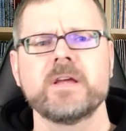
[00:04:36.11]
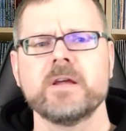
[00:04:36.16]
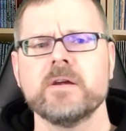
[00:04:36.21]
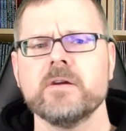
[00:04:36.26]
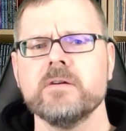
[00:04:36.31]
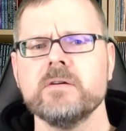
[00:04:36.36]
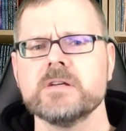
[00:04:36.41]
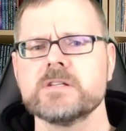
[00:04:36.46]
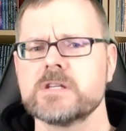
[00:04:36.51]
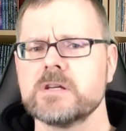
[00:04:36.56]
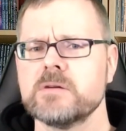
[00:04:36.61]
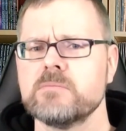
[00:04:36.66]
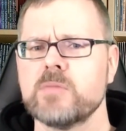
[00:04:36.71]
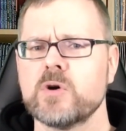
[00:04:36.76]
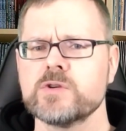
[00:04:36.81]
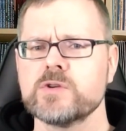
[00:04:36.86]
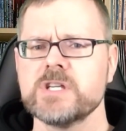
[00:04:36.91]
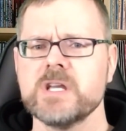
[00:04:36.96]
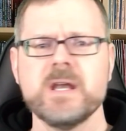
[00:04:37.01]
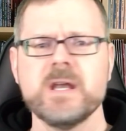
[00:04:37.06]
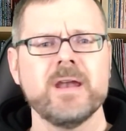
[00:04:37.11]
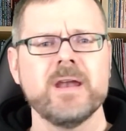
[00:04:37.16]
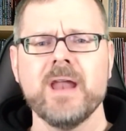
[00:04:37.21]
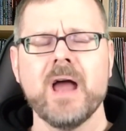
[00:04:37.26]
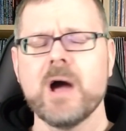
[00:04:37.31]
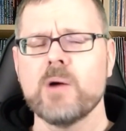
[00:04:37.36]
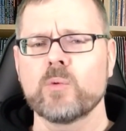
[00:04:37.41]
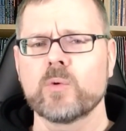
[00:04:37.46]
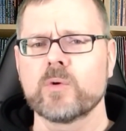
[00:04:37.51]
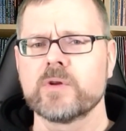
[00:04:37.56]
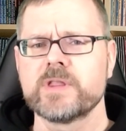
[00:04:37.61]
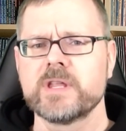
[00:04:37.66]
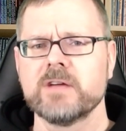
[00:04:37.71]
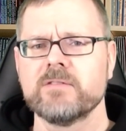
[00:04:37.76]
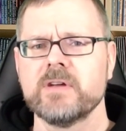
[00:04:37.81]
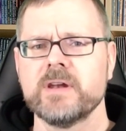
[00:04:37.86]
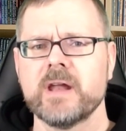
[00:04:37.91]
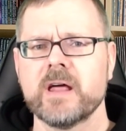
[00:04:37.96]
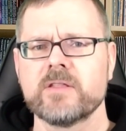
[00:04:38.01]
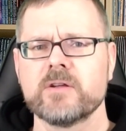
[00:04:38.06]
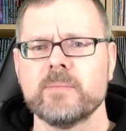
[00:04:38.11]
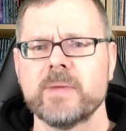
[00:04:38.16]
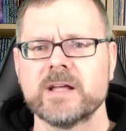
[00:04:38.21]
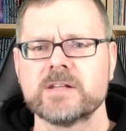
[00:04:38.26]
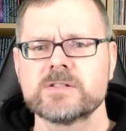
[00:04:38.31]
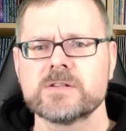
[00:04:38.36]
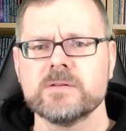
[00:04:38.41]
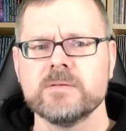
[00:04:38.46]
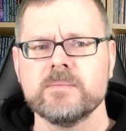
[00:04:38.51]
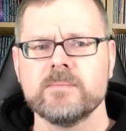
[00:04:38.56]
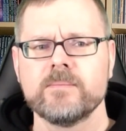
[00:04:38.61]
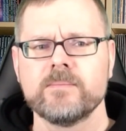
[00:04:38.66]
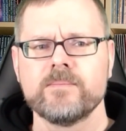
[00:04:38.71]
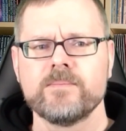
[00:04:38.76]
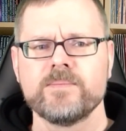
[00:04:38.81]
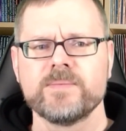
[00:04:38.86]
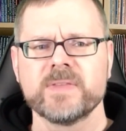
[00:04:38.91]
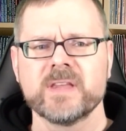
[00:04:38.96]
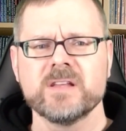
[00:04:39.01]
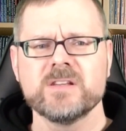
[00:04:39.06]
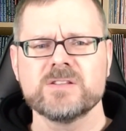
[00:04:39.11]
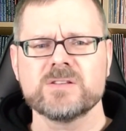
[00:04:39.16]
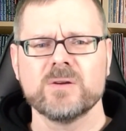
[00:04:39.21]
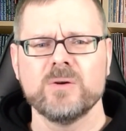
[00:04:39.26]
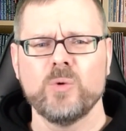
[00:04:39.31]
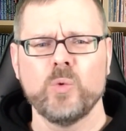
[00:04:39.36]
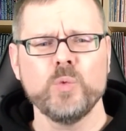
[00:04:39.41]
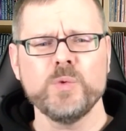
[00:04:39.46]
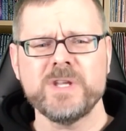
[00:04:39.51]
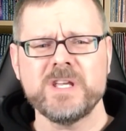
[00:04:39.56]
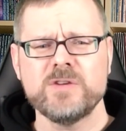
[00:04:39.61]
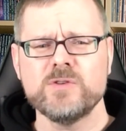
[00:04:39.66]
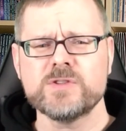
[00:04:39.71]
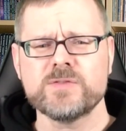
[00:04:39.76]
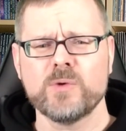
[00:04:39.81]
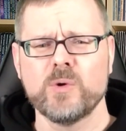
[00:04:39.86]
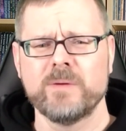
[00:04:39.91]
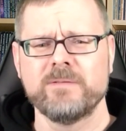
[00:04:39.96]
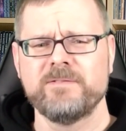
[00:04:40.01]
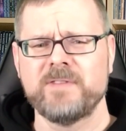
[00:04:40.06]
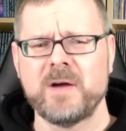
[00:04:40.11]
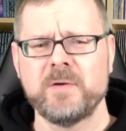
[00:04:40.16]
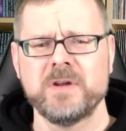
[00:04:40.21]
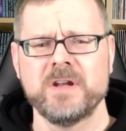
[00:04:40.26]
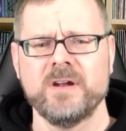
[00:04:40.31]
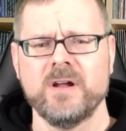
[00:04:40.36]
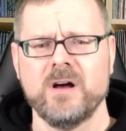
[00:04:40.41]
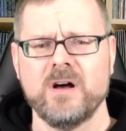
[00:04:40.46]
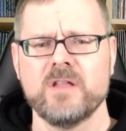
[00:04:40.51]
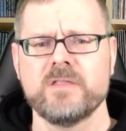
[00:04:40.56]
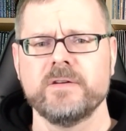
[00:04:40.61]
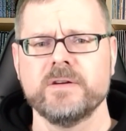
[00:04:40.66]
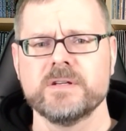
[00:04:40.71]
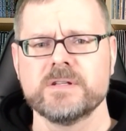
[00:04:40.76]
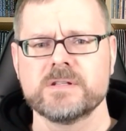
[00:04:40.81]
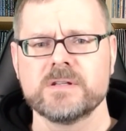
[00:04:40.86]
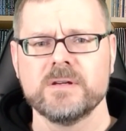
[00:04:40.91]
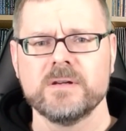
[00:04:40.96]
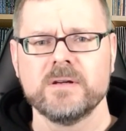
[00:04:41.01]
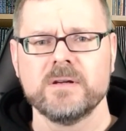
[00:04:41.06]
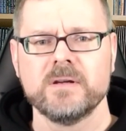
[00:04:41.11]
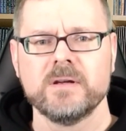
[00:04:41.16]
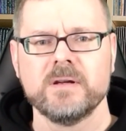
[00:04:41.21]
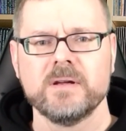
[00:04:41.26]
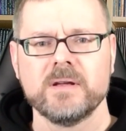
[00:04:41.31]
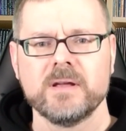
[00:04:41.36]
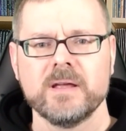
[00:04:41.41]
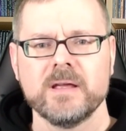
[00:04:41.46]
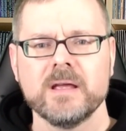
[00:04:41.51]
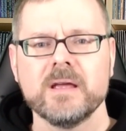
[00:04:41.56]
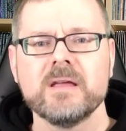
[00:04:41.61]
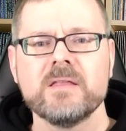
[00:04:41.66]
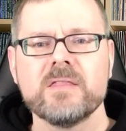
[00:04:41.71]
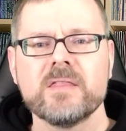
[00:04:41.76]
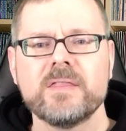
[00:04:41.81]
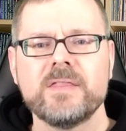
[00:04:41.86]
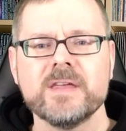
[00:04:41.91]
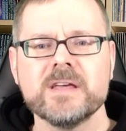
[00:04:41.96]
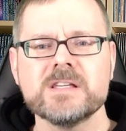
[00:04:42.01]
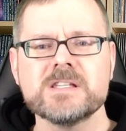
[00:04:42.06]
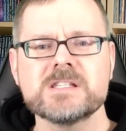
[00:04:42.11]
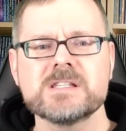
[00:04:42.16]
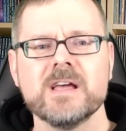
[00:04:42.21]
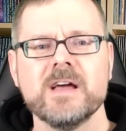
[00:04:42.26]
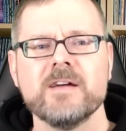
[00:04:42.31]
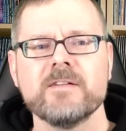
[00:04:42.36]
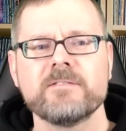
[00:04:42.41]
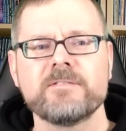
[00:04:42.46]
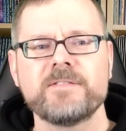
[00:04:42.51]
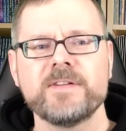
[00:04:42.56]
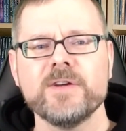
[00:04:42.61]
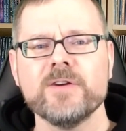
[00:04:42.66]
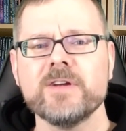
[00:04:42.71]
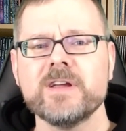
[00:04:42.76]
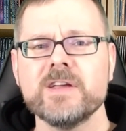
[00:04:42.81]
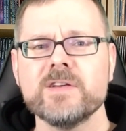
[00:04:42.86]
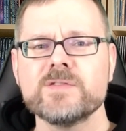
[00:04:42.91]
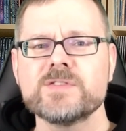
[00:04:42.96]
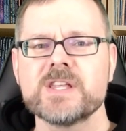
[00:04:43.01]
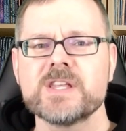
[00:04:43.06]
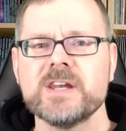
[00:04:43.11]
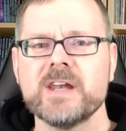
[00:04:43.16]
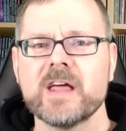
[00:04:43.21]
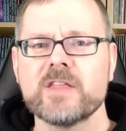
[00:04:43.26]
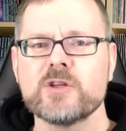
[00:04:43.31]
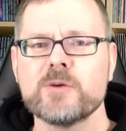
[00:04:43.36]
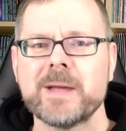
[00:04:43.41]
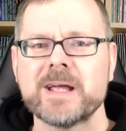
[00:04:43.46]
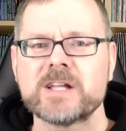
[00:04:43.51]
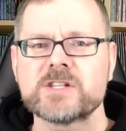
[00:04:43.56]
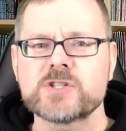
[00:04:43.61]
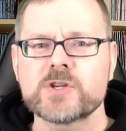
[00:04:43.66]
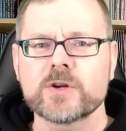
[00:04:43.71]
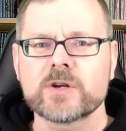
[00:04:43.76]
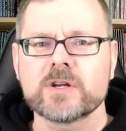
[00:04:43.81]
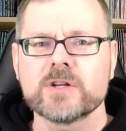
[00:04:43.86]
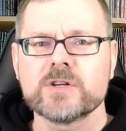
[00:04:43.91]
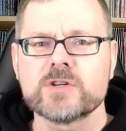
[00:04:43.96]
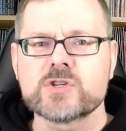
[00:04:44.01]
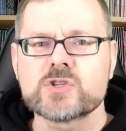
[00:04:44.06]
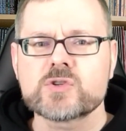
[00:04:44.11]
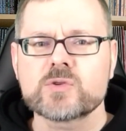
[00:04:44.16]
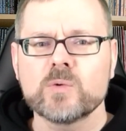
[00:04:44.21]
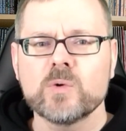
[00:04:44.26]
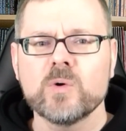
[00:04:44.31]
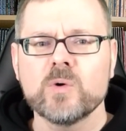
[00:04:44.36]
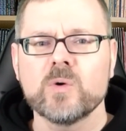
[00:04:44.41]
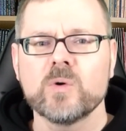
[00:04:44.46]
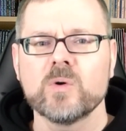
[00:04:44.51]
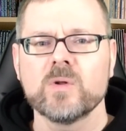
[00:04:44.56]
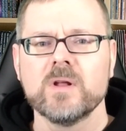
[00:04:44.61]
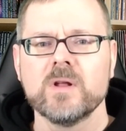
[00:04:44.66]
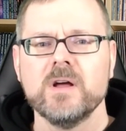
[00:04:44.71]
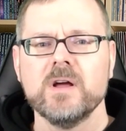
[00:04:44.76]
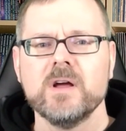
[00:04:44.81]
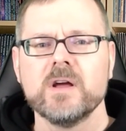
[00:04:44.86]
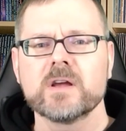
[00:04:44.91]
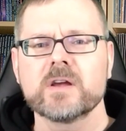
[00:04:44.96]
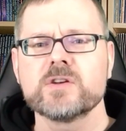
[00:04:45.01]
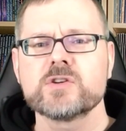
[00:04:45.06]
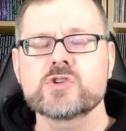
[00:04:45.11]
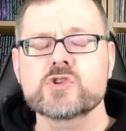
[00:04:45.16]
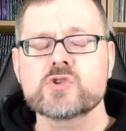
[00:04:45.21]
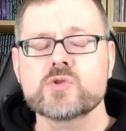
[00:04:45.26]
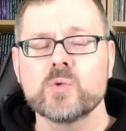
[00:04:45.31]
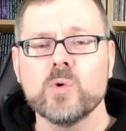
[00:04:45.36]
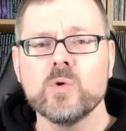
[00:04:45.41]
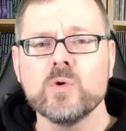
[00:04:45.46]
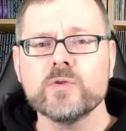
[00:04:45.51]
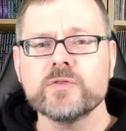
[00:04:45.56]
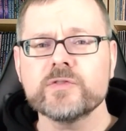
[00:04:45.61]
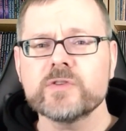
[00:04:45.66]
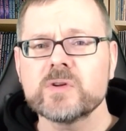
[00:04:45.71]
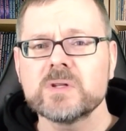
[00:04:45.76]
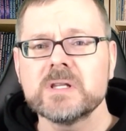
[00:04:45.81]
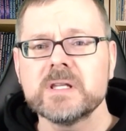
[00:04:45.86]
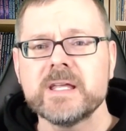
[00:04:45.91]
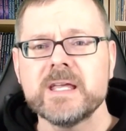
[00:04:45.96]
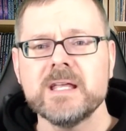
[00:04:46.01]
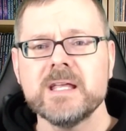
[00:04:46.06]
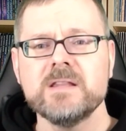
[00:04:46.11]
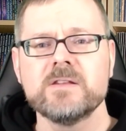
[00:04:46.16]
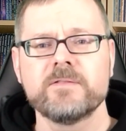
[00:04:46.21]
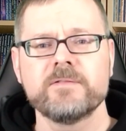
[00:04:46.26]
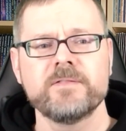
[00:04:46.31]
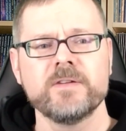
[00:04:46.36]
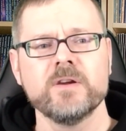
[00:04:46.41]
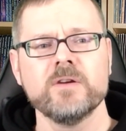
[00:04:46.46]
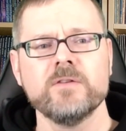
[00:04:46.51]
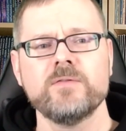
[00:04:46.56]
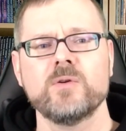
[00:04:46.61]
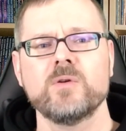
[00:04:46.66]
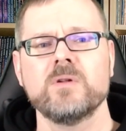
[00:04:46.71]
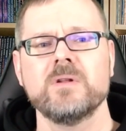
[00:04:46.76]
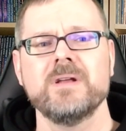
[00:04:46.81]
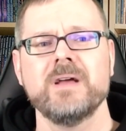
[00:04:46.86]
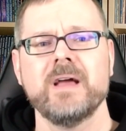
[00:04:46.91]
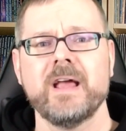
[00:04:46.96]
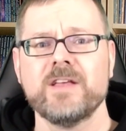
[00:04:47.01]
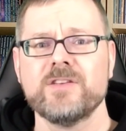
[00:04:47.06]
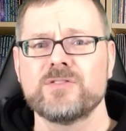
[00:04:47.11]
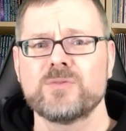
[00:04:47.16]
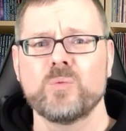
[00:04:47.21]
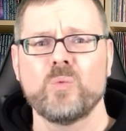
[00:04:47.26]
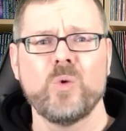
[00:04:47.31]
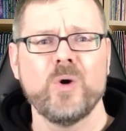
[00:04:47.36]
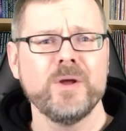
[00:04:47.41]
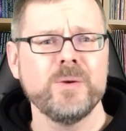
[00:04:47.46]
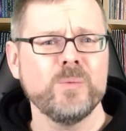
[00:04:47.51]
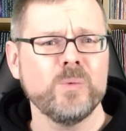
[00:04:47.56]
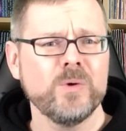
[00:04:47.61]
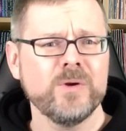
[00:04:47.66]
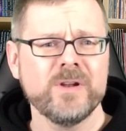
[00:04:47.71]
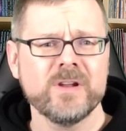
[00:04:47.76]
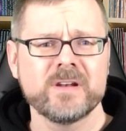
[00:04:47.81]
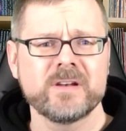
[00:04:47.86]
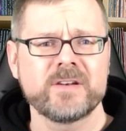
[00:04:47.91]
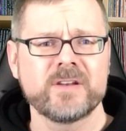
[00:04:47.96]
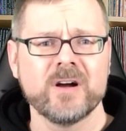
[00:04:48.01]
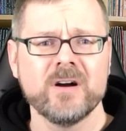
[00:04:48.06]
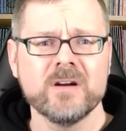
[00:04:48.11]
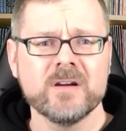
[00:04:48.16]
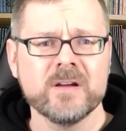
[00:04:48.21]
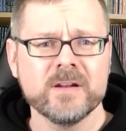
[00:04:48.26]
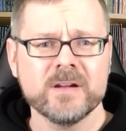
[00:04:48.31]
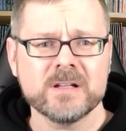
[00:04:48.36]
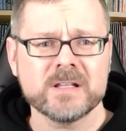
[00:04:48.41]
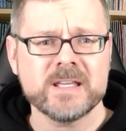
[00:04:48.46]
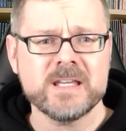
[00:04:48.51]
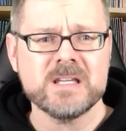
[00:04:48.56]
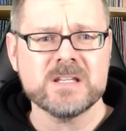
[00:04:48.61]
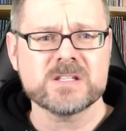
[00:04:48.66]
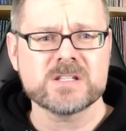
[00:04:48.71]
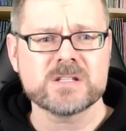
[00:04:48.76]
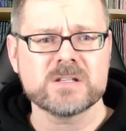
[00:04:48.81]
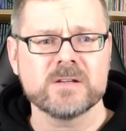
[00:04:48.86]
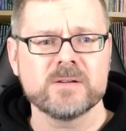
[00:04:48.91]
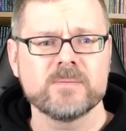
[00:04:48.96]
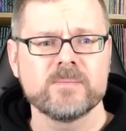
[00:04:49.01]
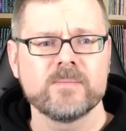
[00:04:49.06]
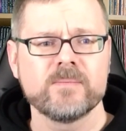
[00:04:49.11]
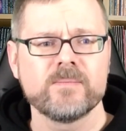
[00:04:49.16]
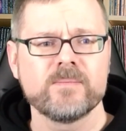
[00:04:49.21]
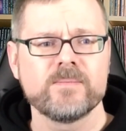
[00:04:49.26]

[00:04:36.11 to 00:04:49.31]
Fear is an emotion not worthy of a Nethermancer. It is only useful when found in others. In this, fear gives the Nethermancer control to lead the fearful as one would a dog on a leash.